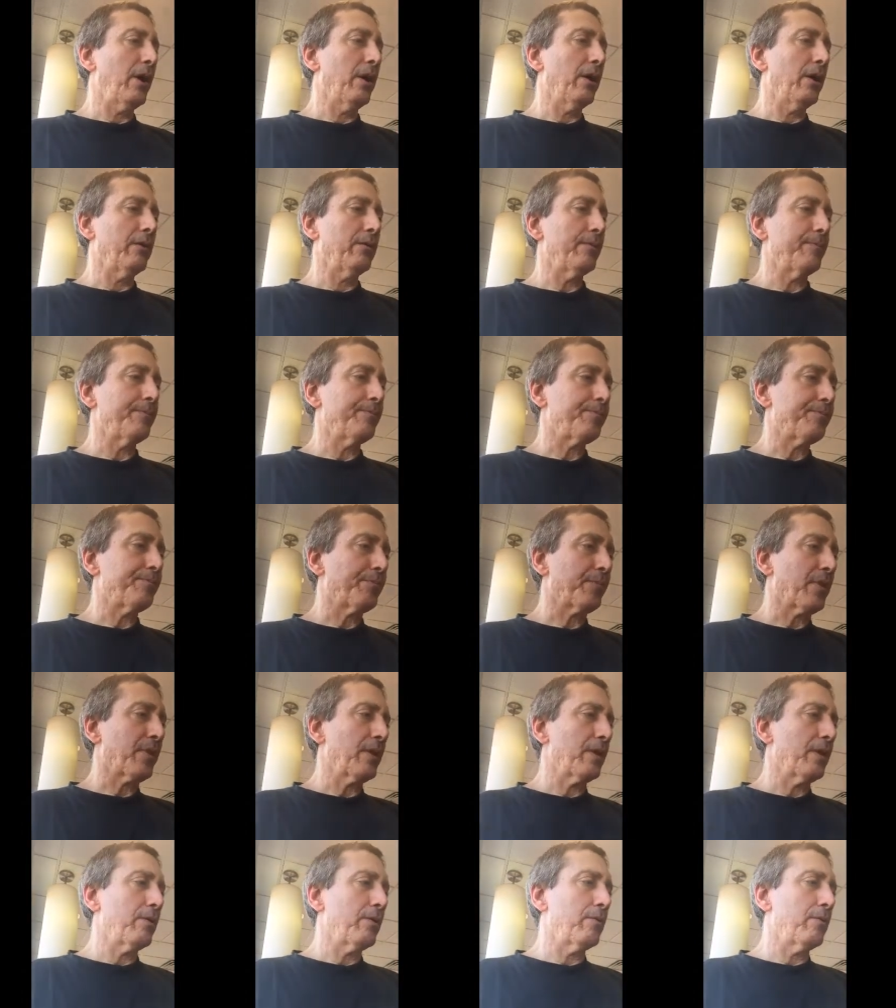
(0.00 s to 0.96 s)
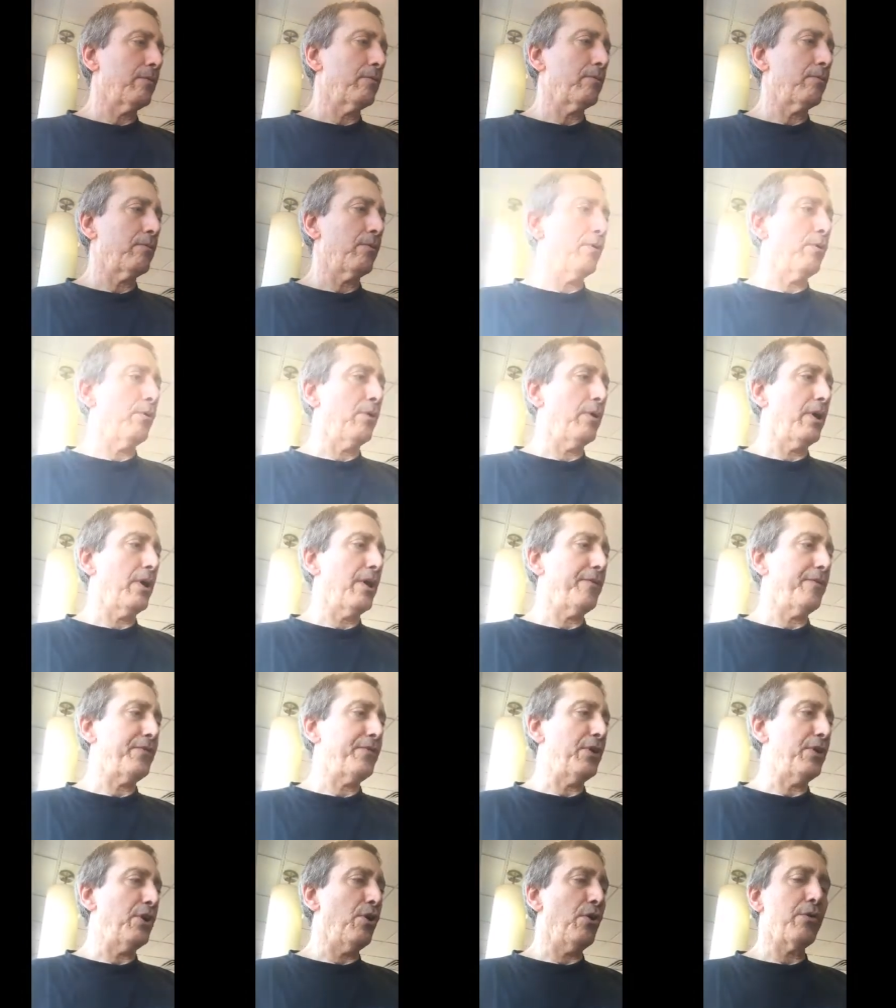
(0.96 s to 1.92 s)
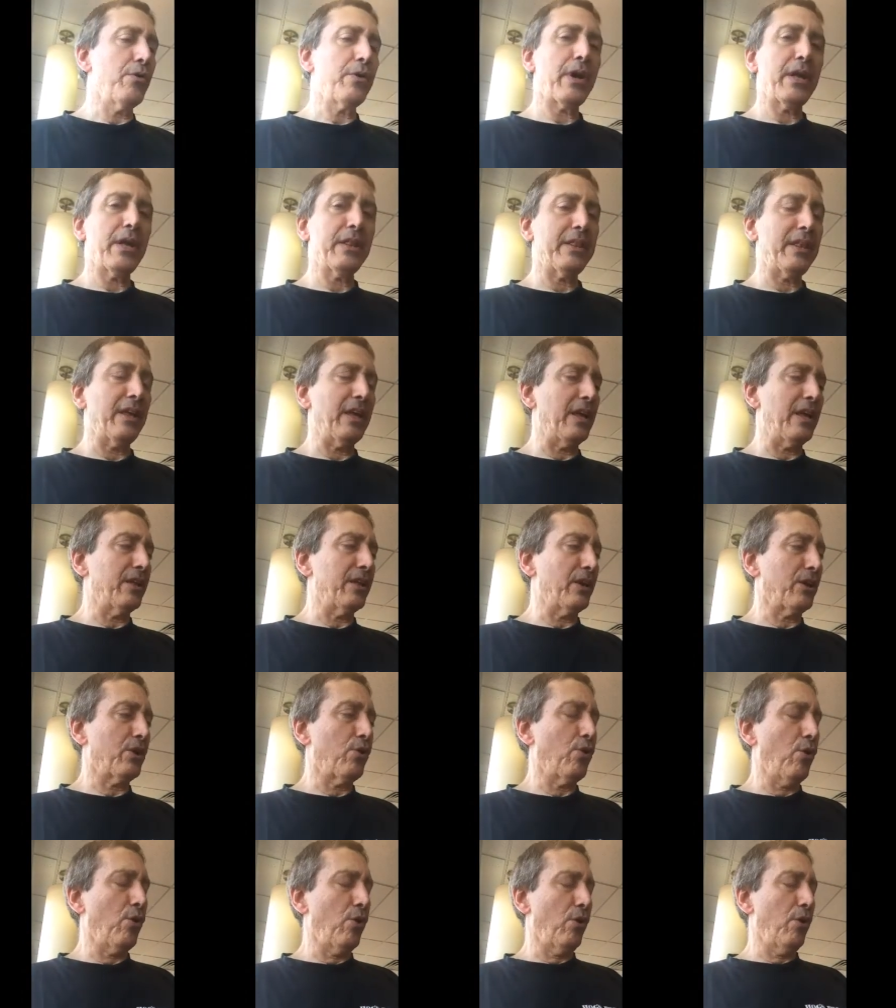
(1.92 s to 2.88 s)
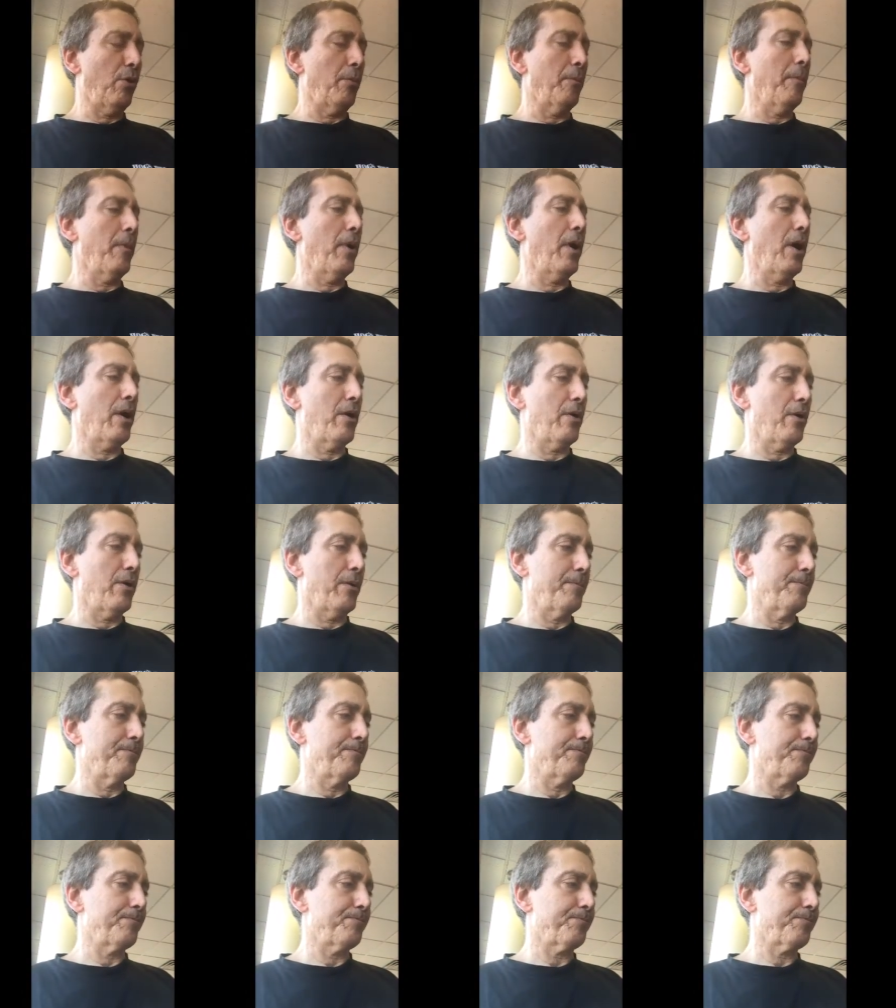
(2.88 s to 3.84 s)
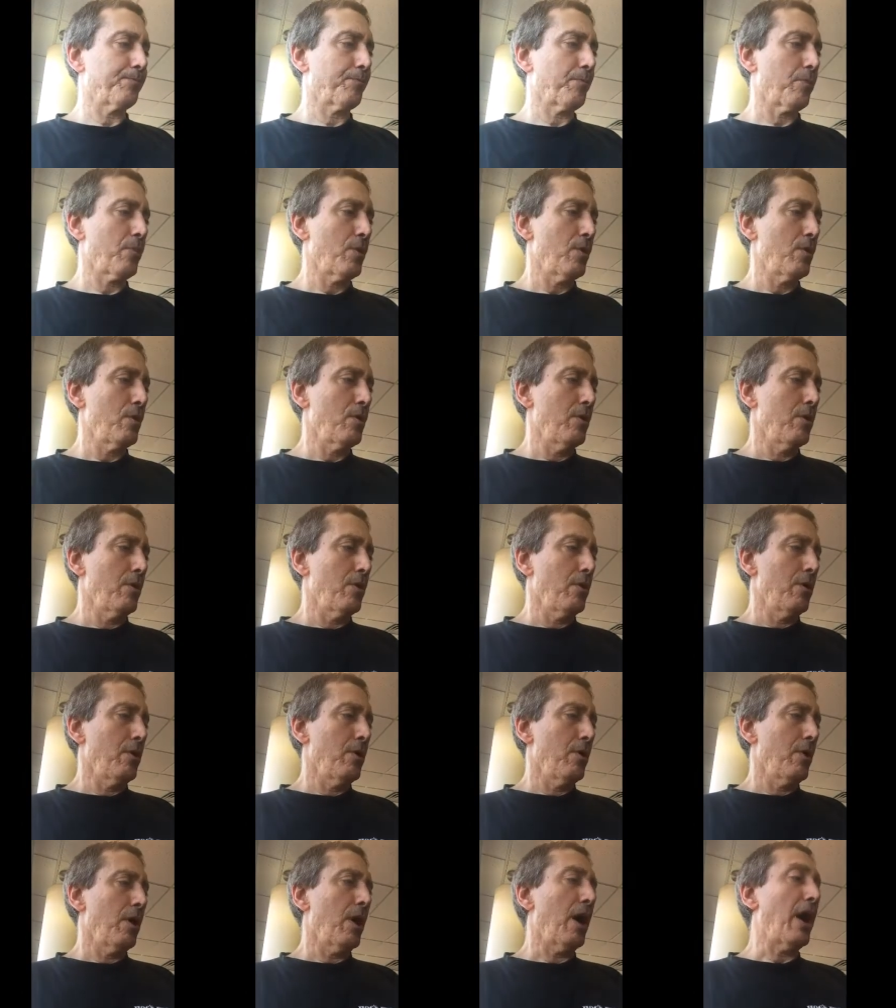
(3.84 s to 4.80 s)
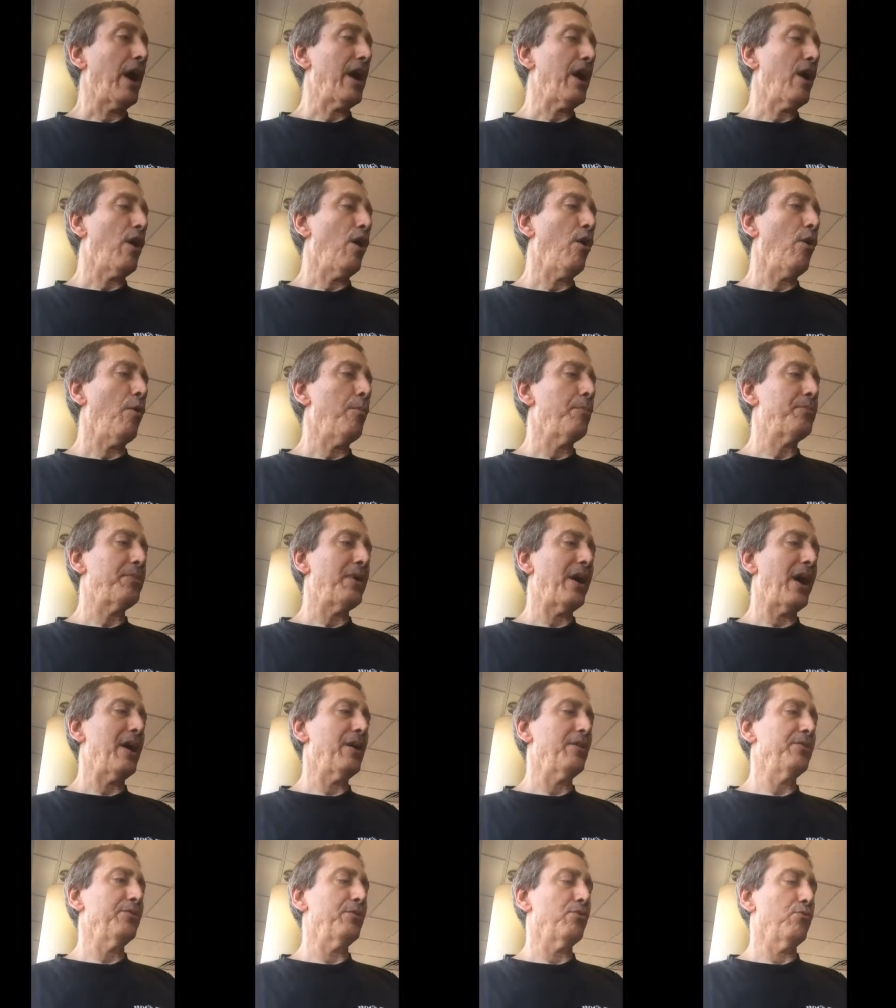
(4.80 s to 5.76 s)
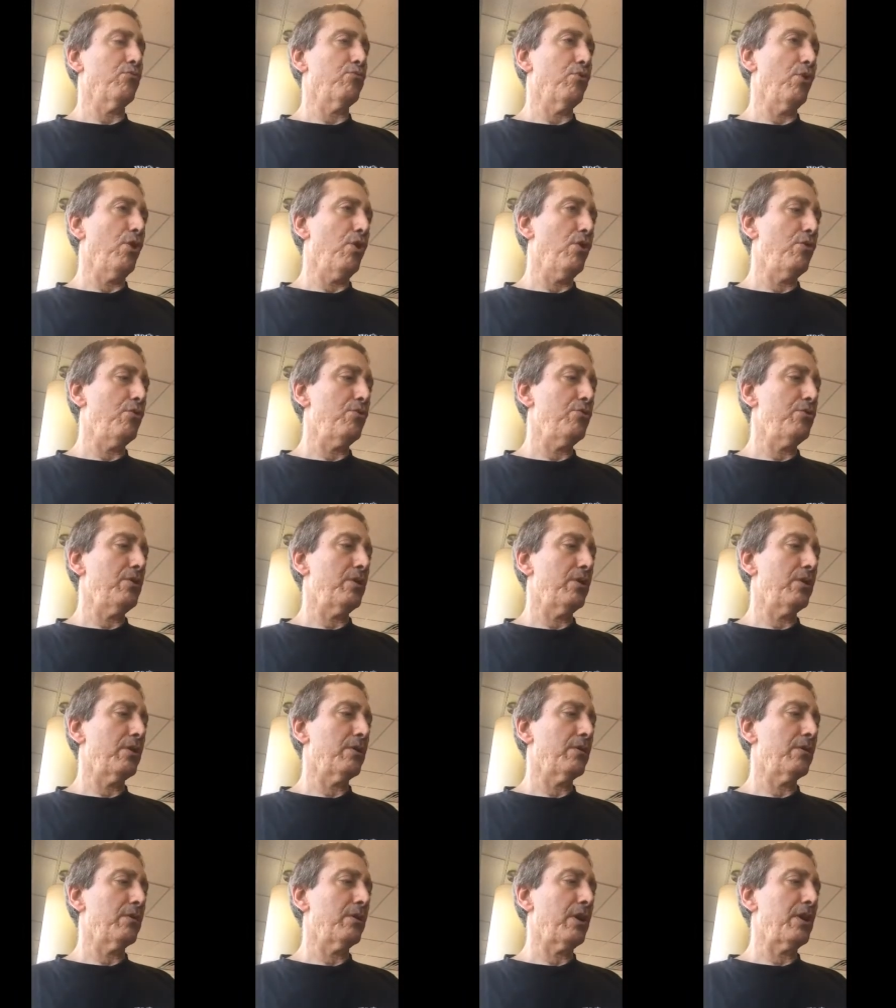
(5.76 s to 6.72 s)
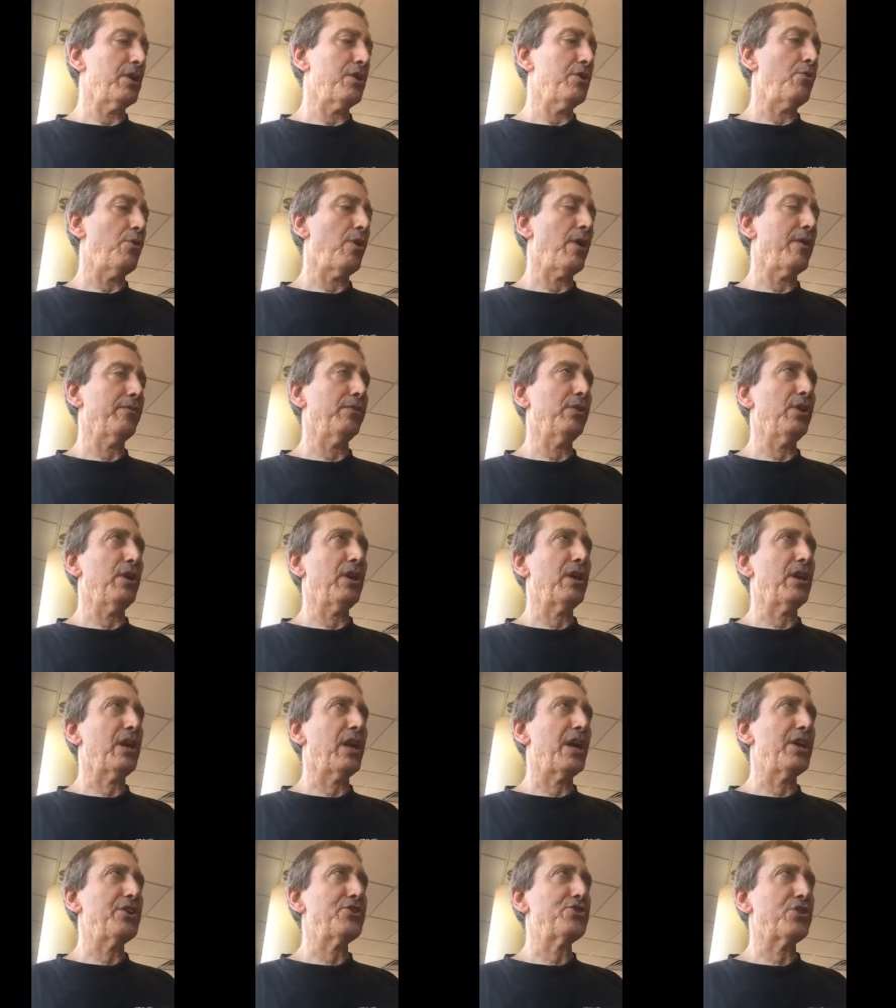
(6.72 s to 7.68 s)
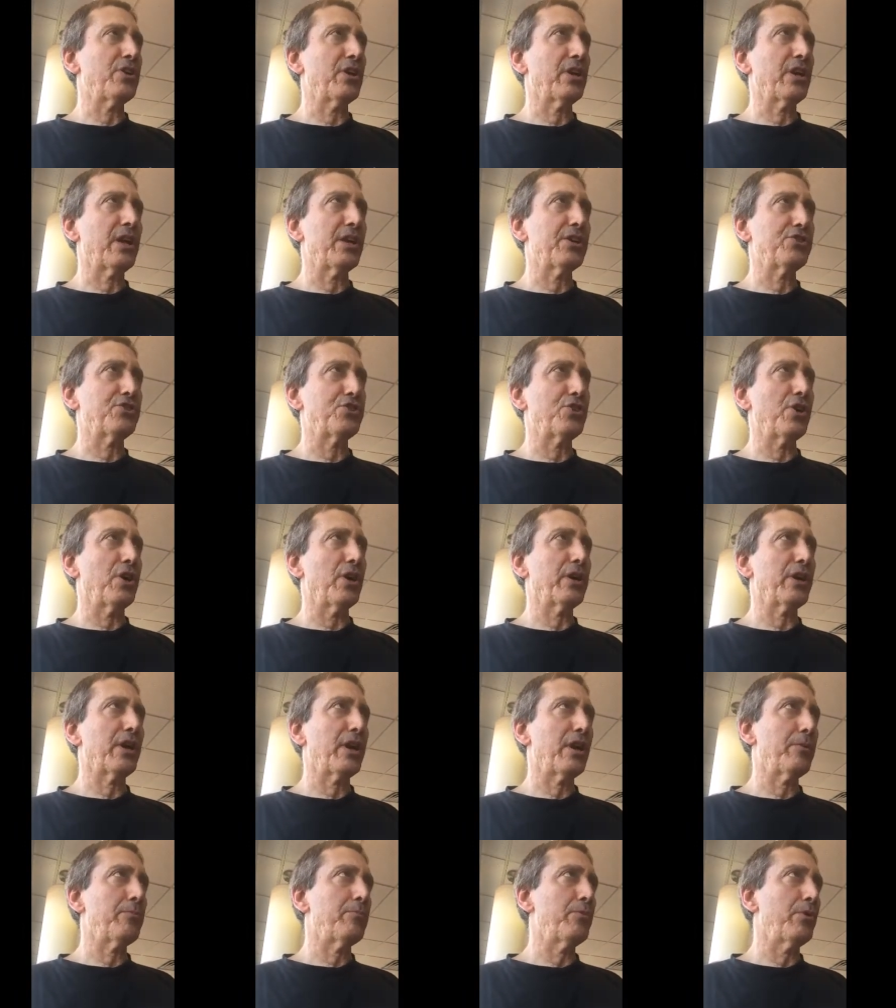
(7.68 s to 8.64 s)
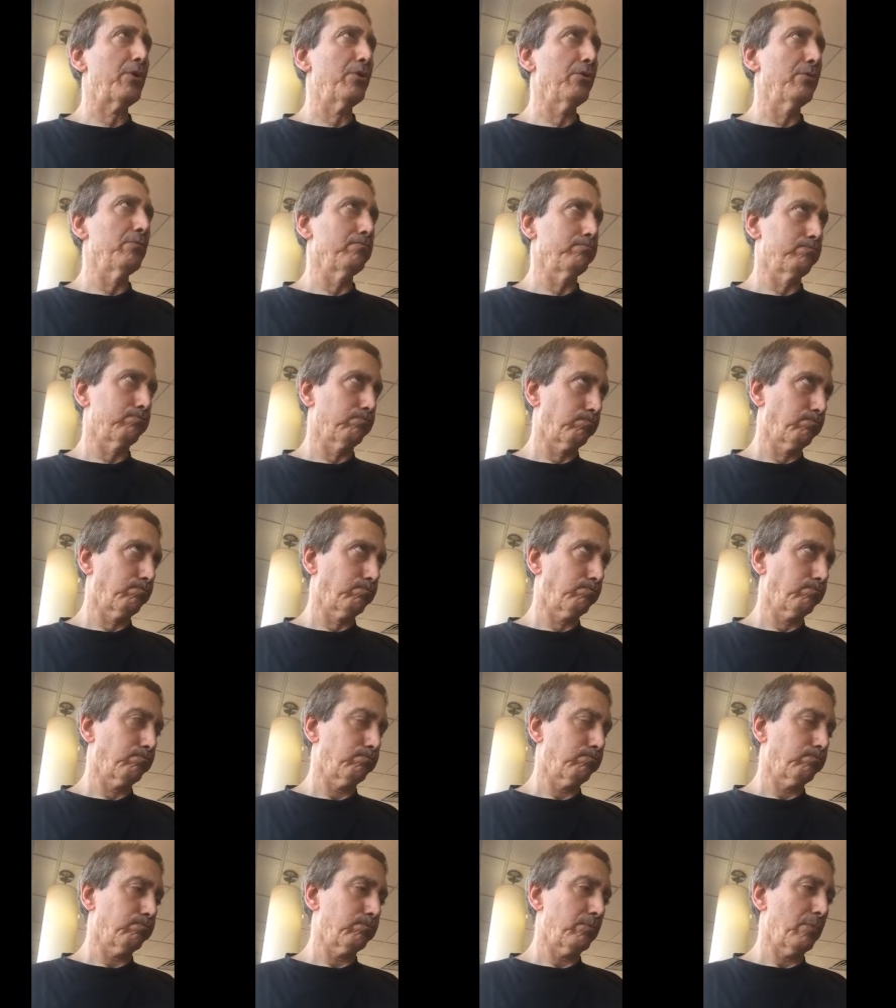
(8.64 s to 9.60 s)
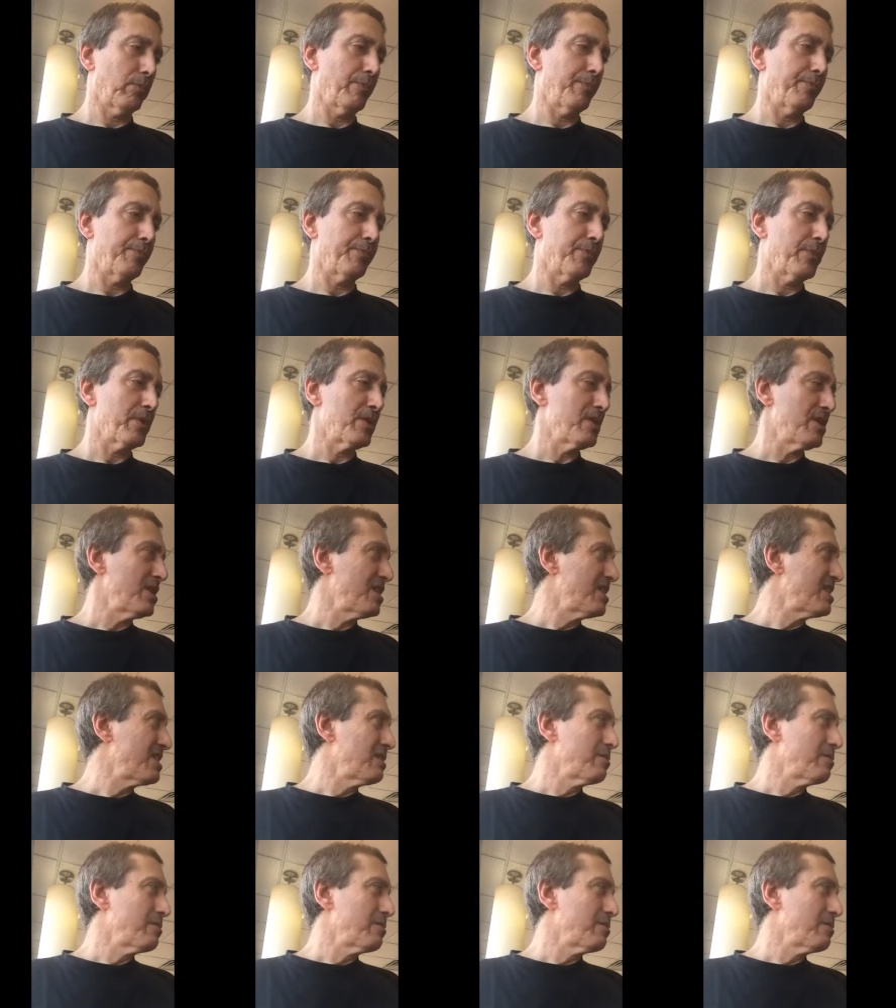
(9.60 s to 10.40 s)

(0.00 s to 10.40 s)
well if you don't get the call tomorrow, okay. I hope down the road that you have litigation against John Gabriel. So do I. I'd like to